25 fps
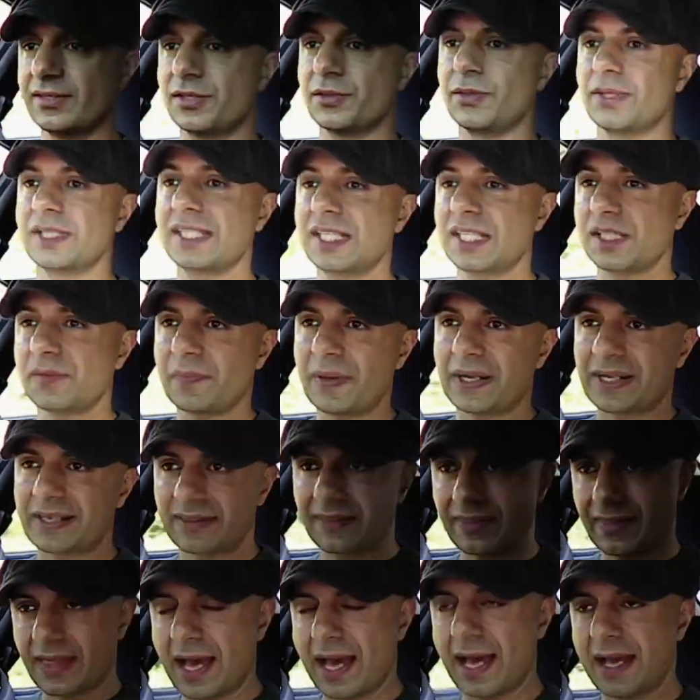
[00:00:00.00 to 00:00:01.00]
so I suspect
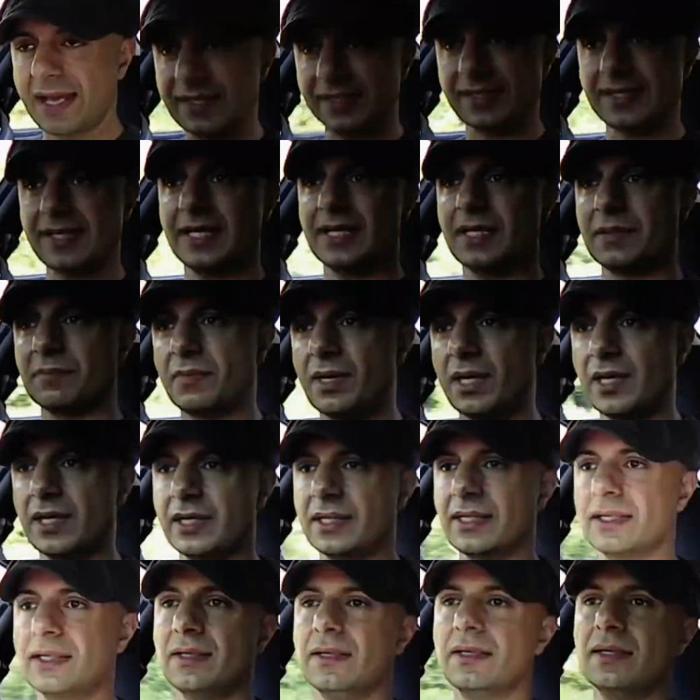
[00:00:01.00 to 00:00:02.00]
that has taken my
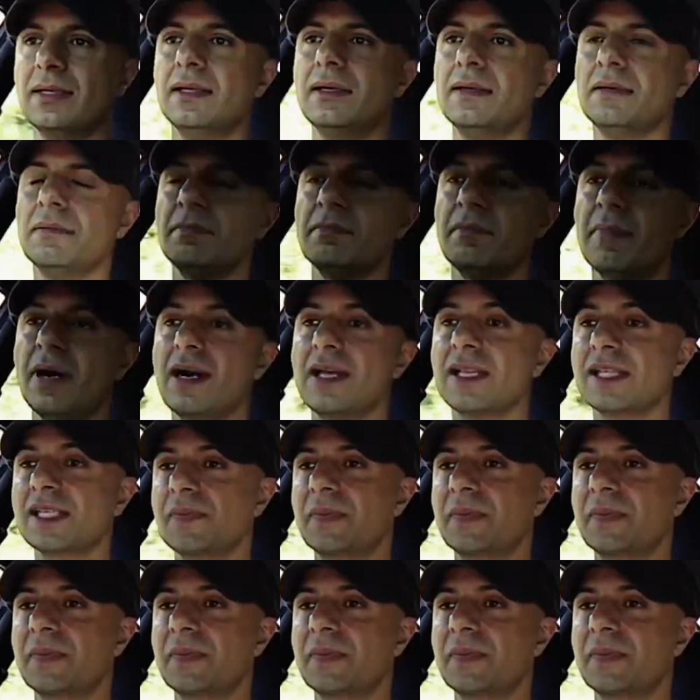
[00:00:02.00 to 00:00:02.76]
miles per